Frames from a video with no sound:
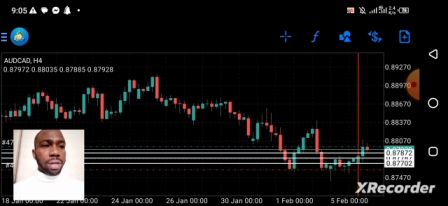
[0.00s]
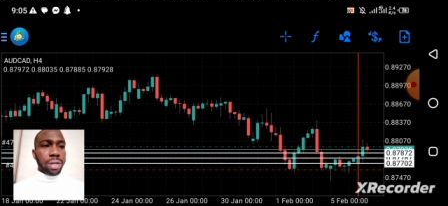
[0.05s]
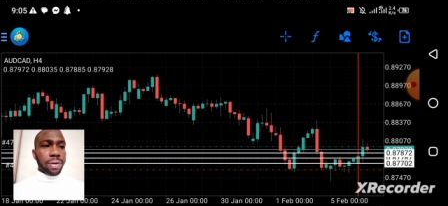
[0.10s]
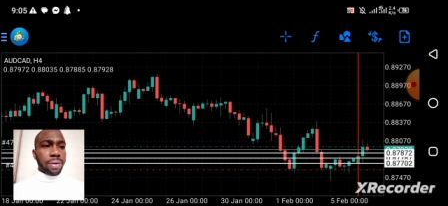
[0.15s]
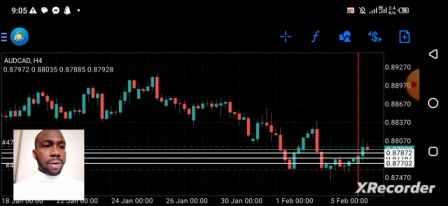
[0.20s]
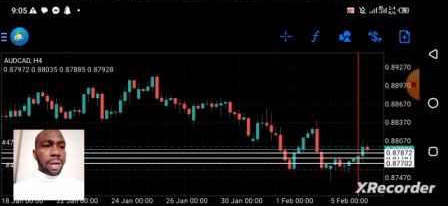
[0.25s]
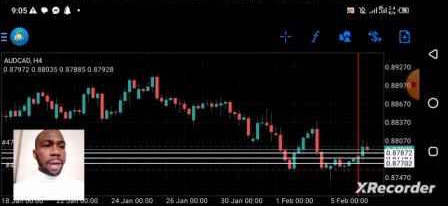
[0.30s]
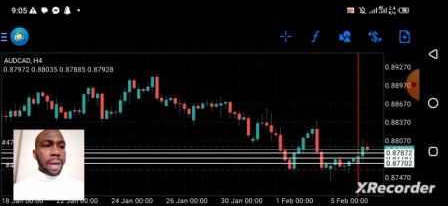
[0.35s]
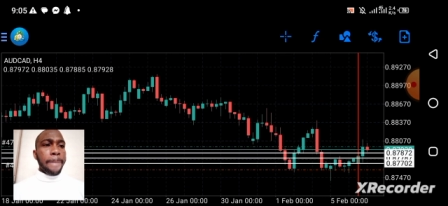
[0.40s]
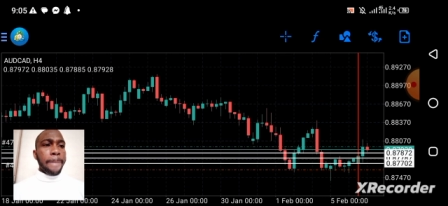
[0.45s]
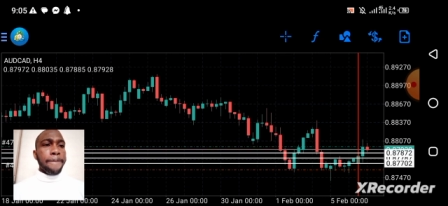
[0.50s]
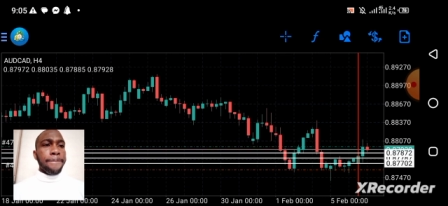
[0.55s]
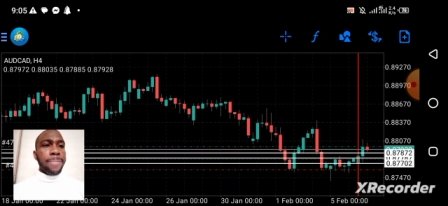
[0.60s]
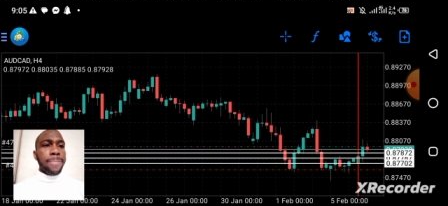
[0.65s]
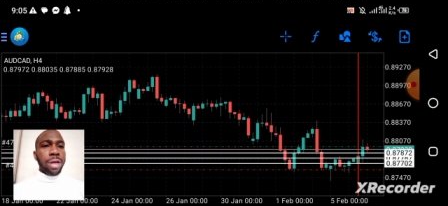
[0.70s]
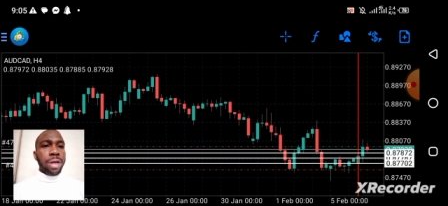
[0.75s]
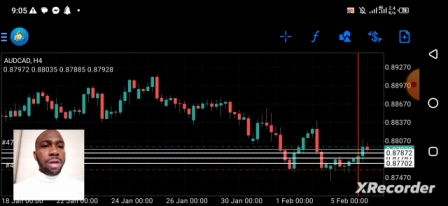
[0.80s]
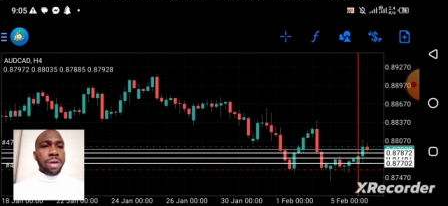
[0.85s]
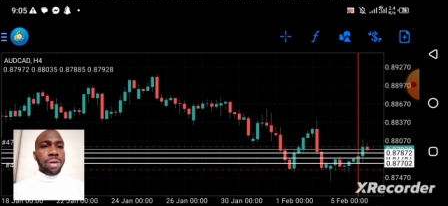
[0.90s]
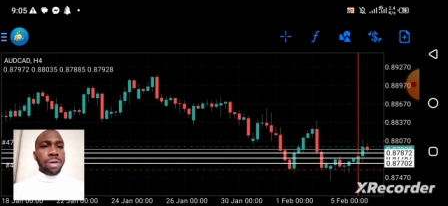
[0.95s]
Okay,
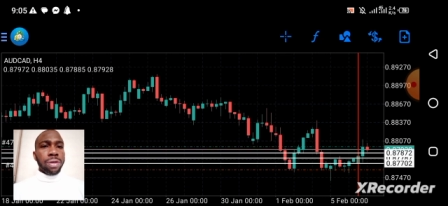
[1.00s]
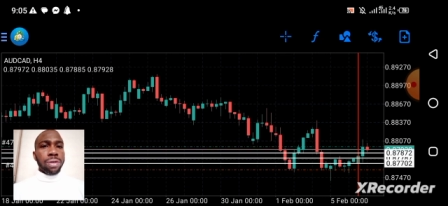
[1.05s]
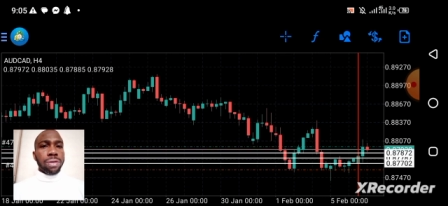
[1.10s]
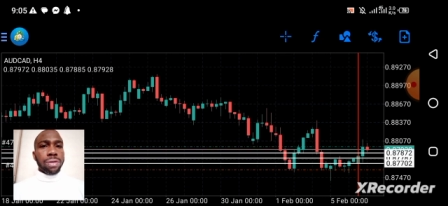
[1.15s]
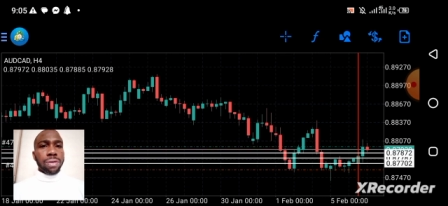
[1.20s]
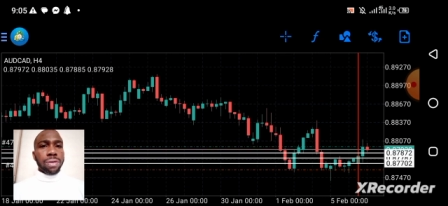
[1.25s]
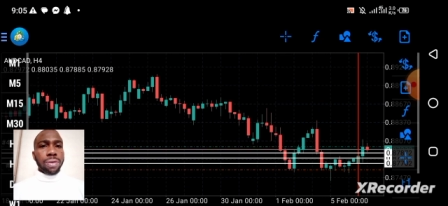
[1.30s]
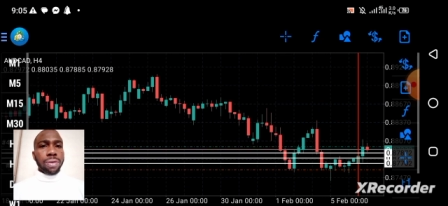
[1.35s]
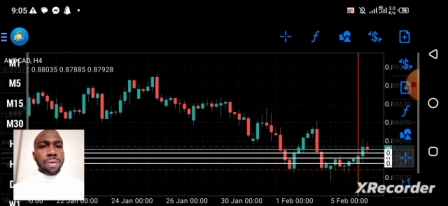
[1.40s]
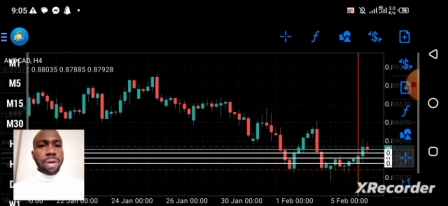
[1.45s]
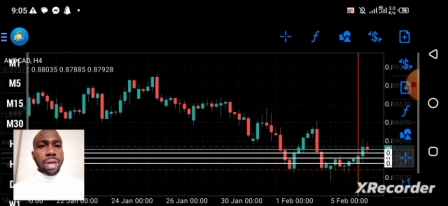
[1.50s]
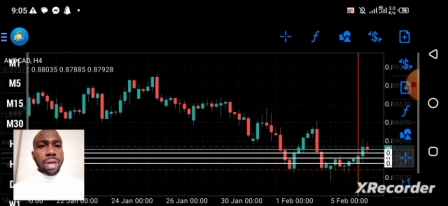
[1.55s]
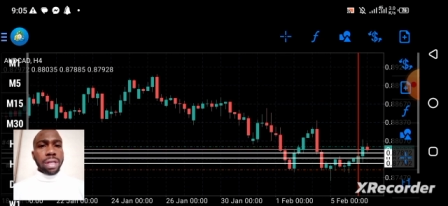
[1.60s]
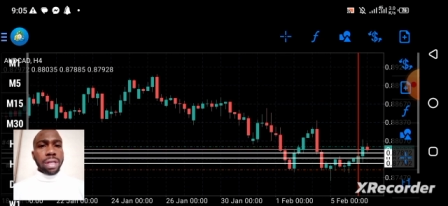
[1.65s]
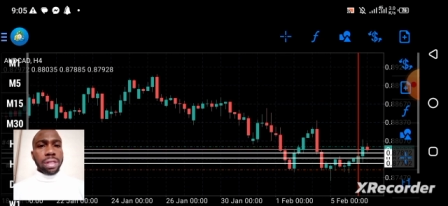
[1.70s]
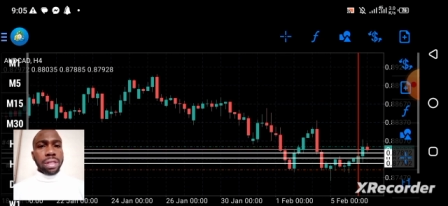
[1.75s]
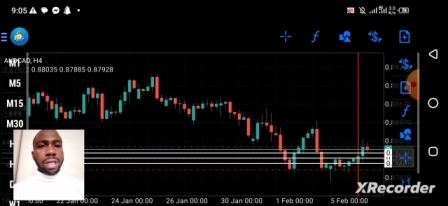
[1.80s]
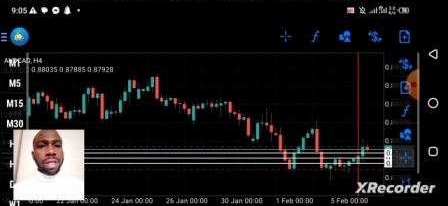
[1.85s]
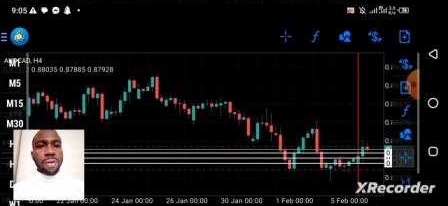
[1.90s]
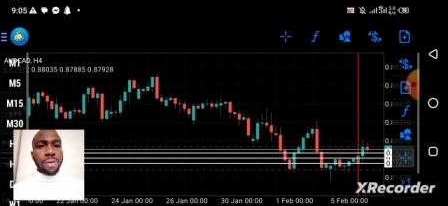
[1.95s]
so
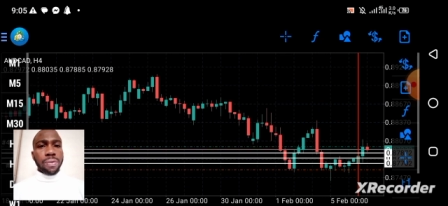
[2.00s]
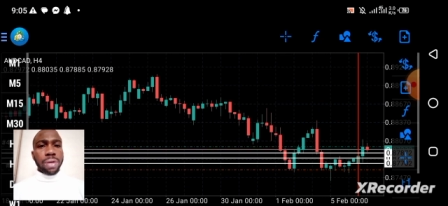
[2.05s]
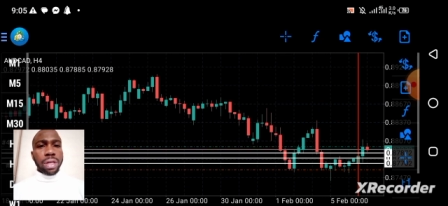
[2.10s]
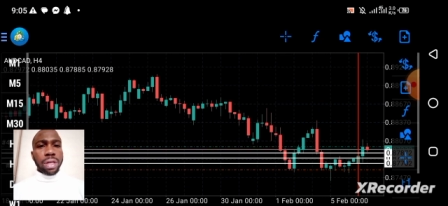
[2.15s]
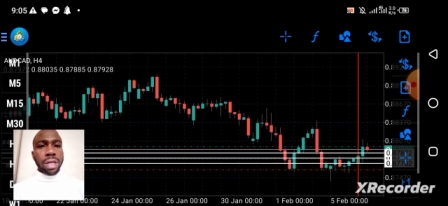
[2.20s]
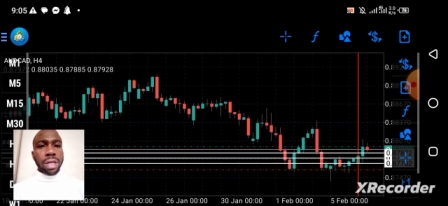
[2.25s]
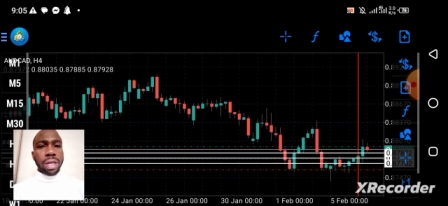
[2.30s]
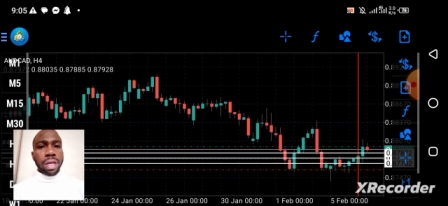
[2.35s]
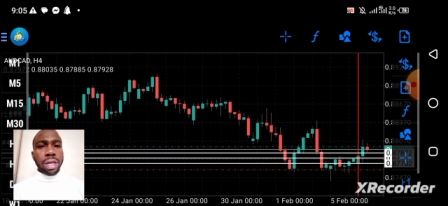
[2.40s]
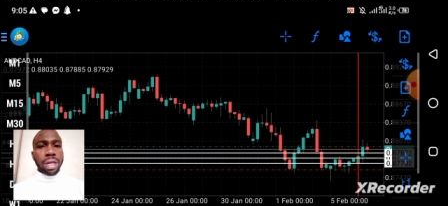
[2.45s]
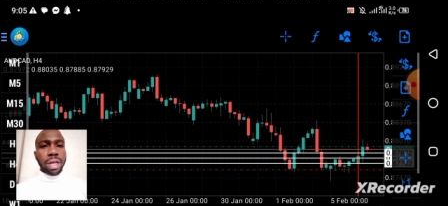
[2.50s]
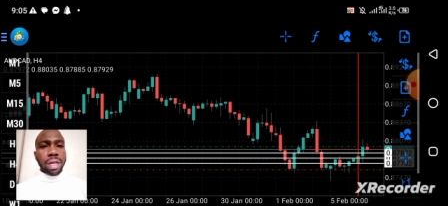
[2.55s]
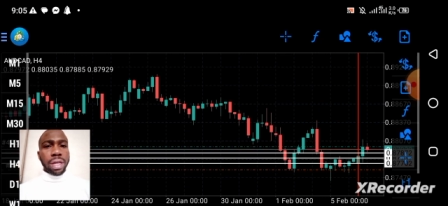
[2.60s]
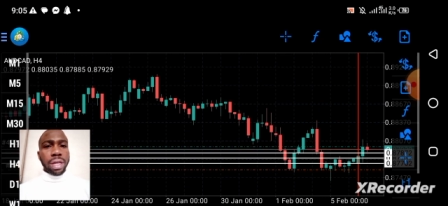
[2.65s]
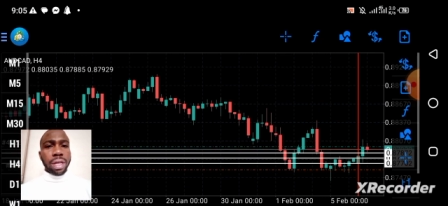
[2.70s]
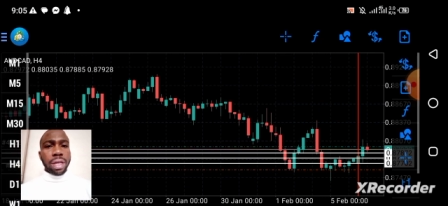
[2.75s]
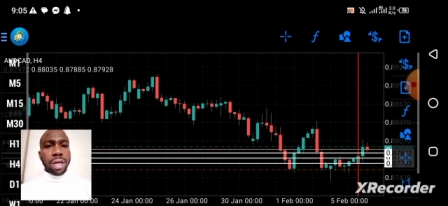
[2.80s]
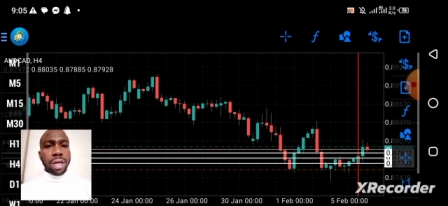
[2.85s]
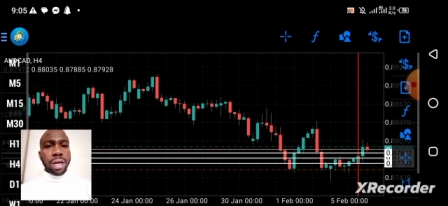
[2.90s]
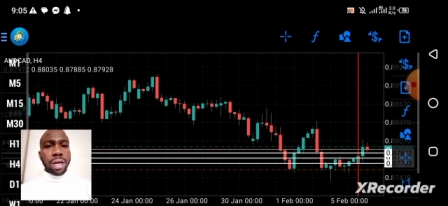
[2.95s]
let's start with the
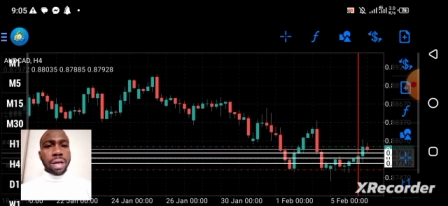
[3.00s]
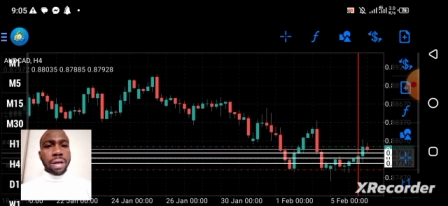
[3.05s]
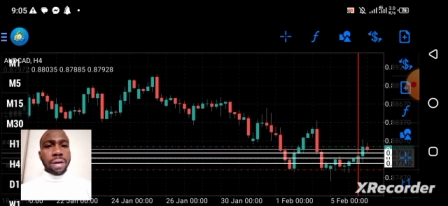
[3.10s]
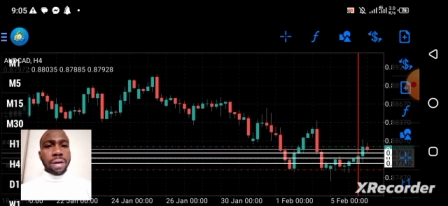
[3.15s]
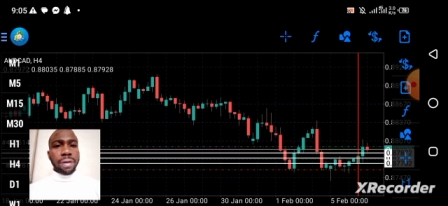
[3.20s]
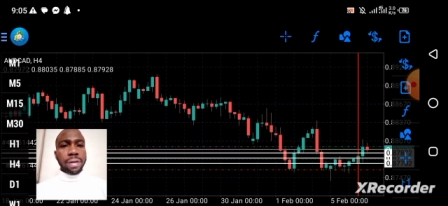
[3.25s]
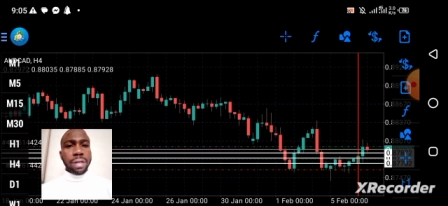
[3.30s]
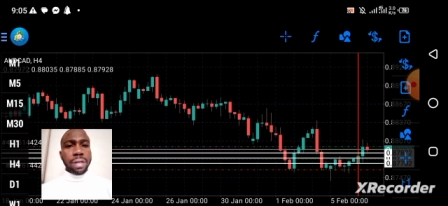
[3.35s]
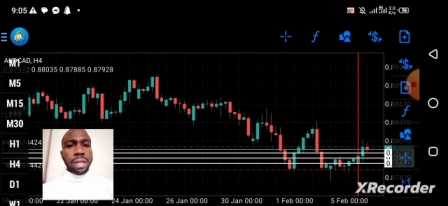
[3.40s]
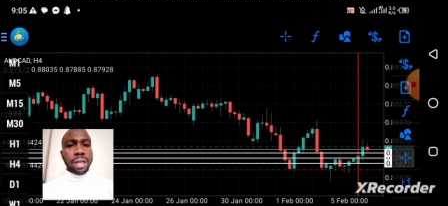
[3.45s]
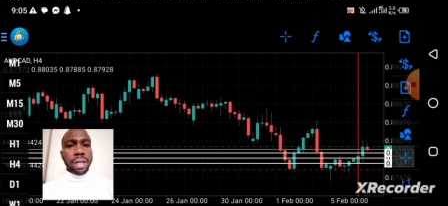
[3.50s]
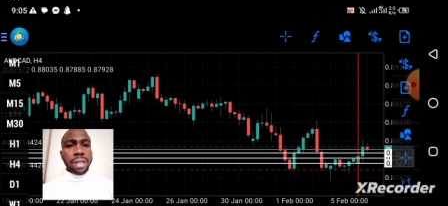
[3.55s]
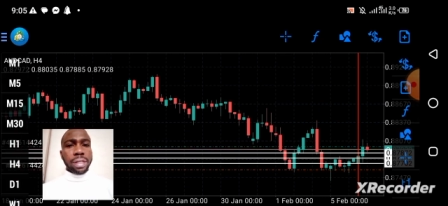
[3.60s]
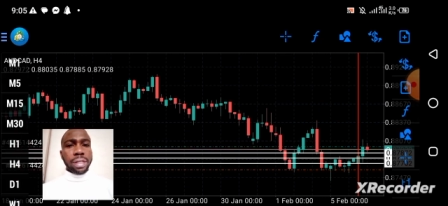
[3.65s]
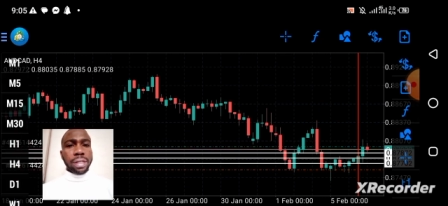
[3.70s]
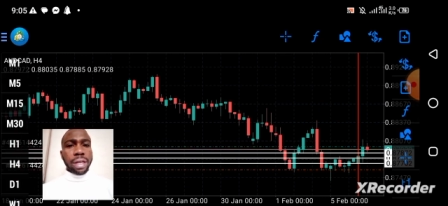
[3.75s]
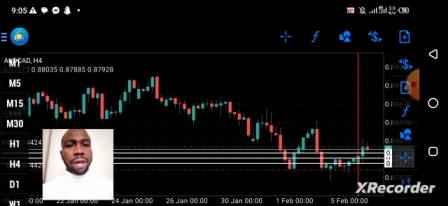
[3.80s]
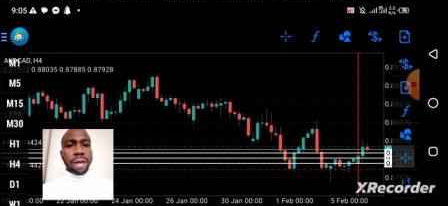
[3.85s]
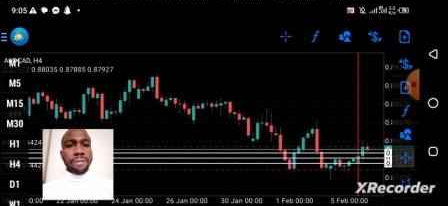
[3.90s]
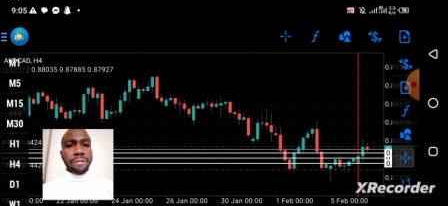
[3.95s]
daily
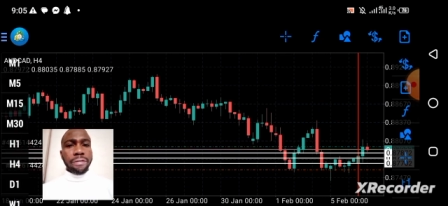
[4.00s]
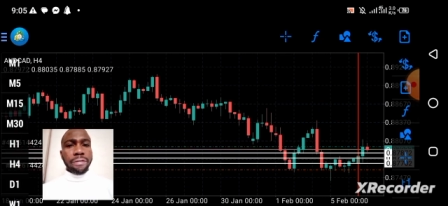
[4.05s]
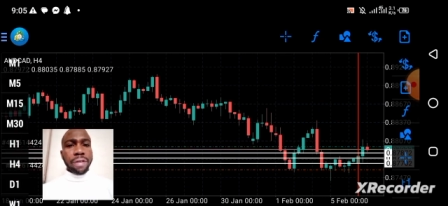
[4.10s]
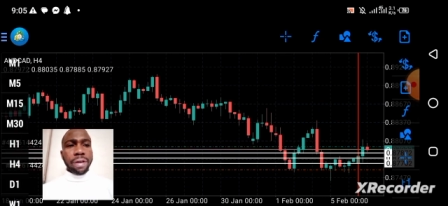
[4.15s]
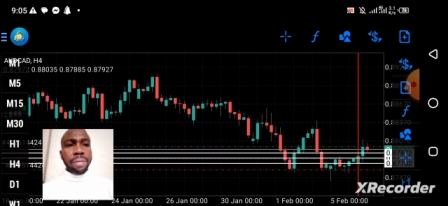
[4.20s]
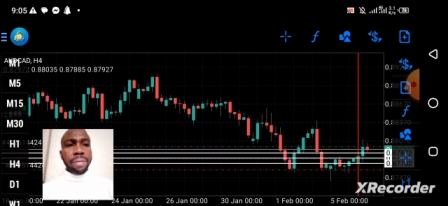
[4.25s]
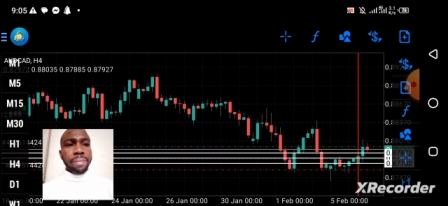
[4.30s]
time frame.